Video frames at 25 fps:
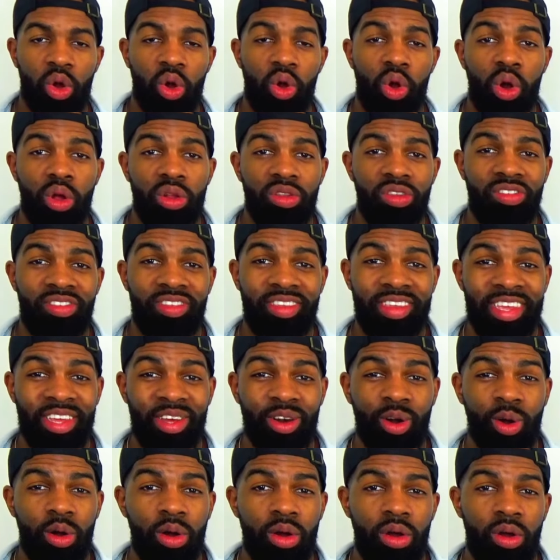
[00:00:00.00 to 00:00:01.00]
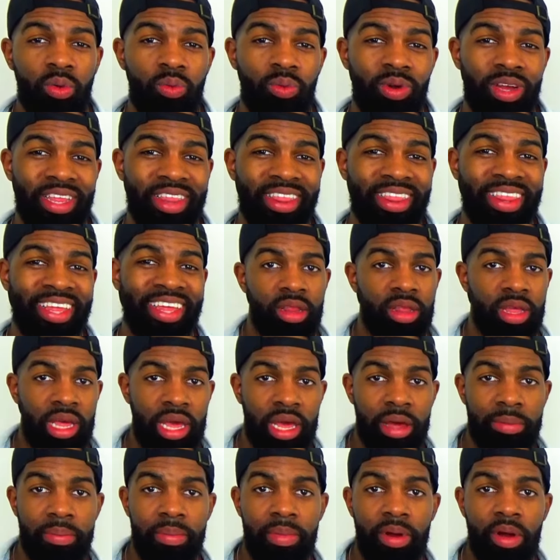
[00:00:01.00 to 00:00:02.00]
consigo with
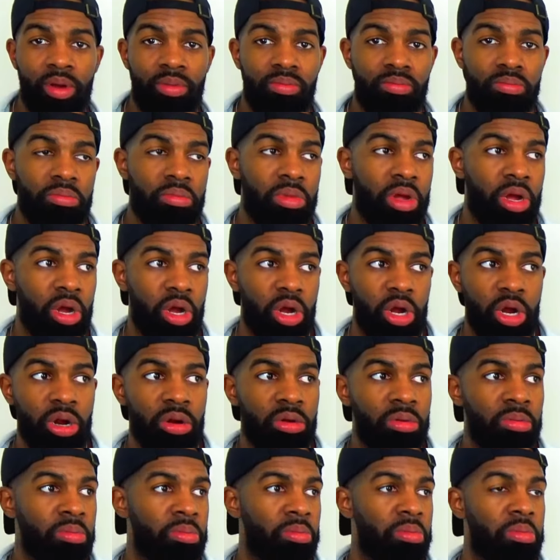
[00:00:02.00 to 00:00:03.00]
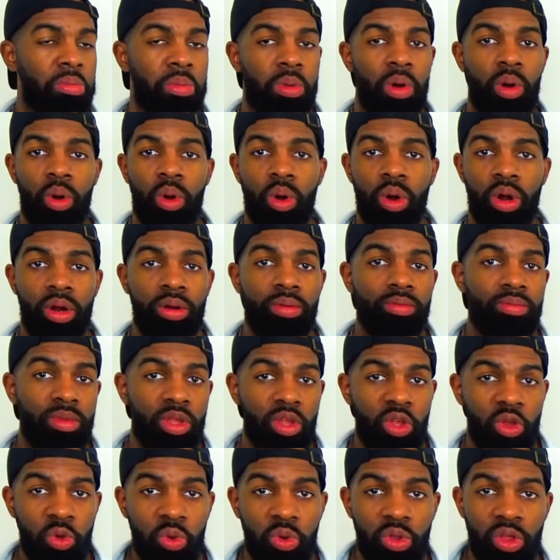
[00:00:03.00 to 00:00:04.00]
him, her, or
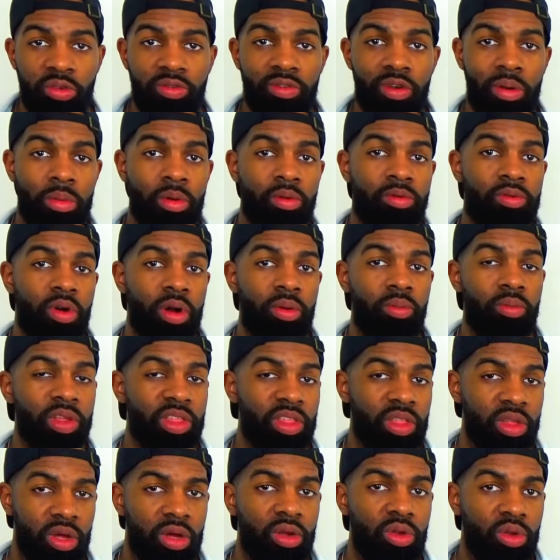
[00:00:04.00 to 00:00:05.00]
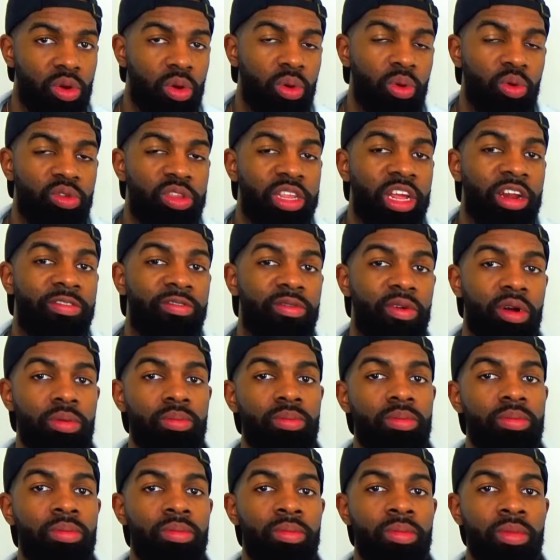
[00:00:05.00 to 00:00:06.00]
you, the formal form with the, usted form.
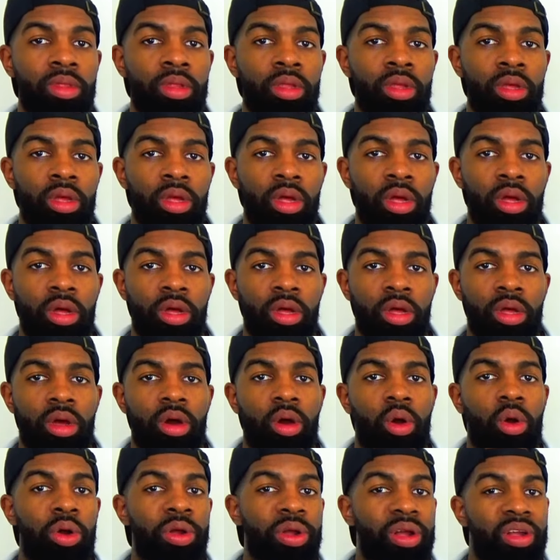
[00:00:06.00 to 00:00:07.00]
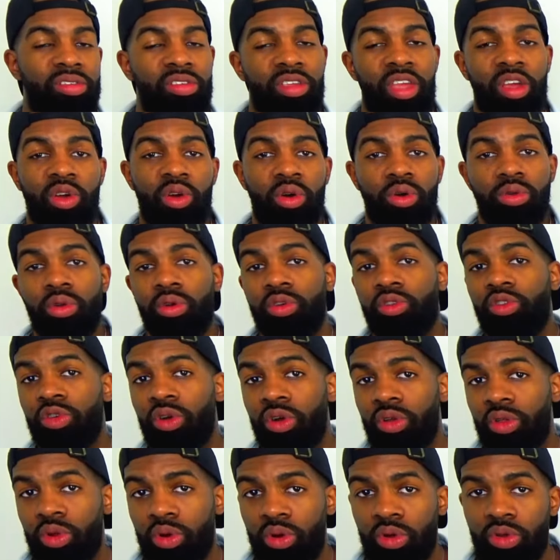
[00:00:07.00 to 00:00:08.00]
Or you can say con
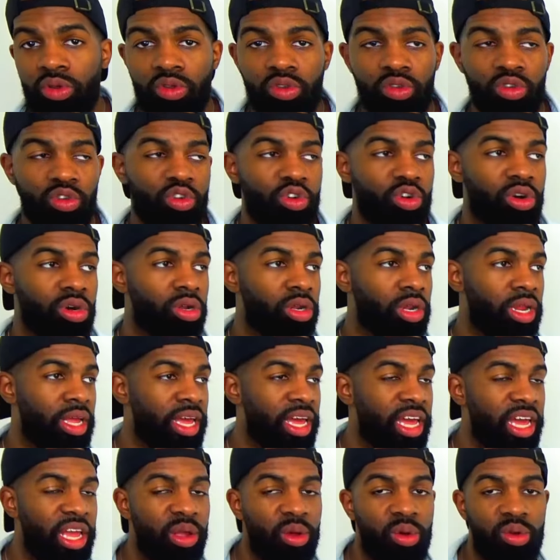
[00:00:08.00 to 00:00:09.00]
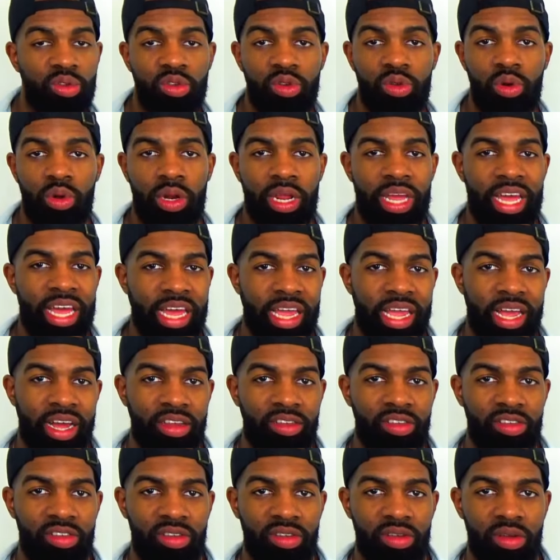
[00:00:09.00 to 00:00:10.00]
nosotros, con ellos, con
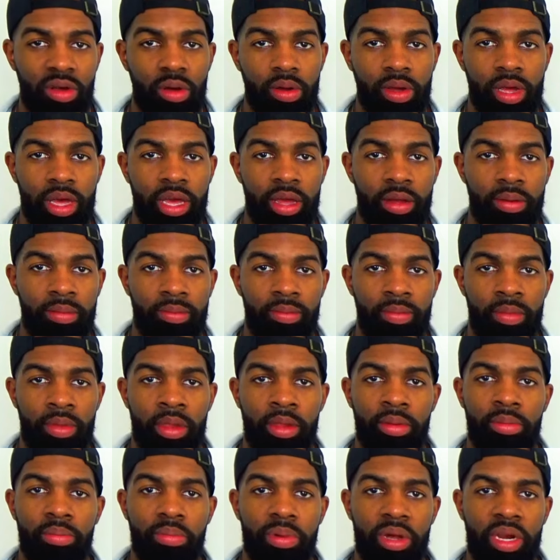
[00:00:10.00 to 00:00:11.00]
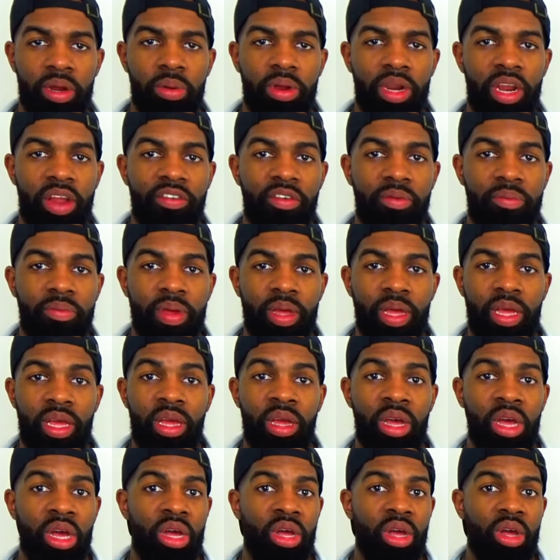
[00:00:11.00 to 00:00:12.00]
ellas, okay? But it will never
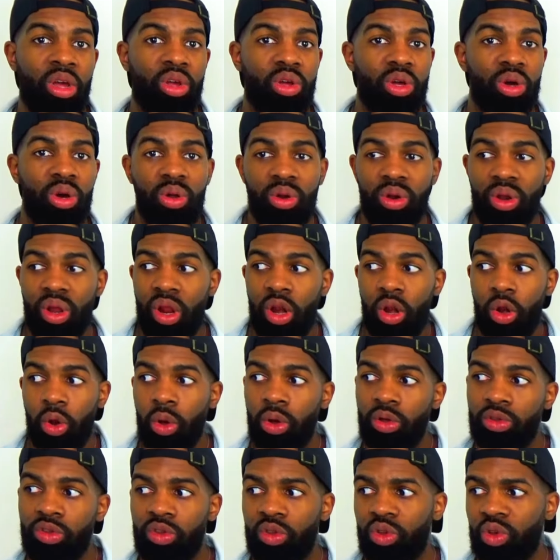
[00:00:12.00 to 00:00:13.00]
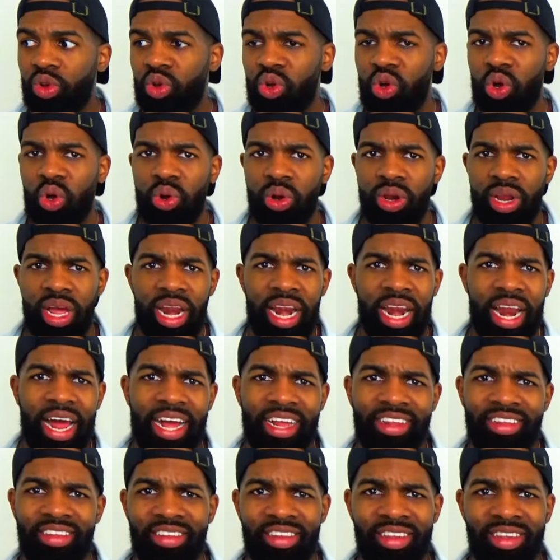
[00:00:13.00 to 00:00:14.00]
be con los, con
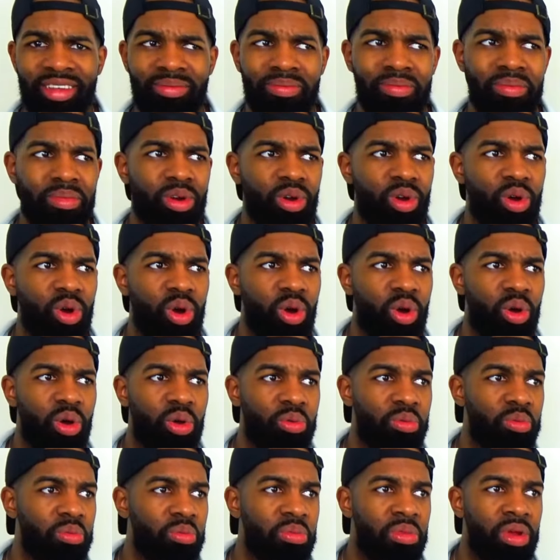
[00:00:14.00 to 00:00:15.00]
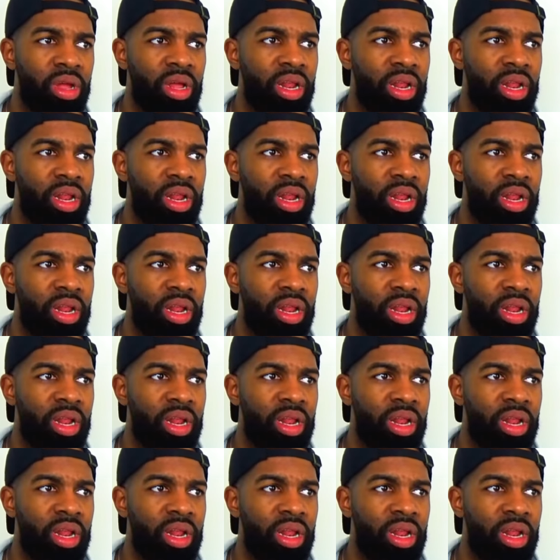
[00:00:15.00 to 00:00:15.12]
las, con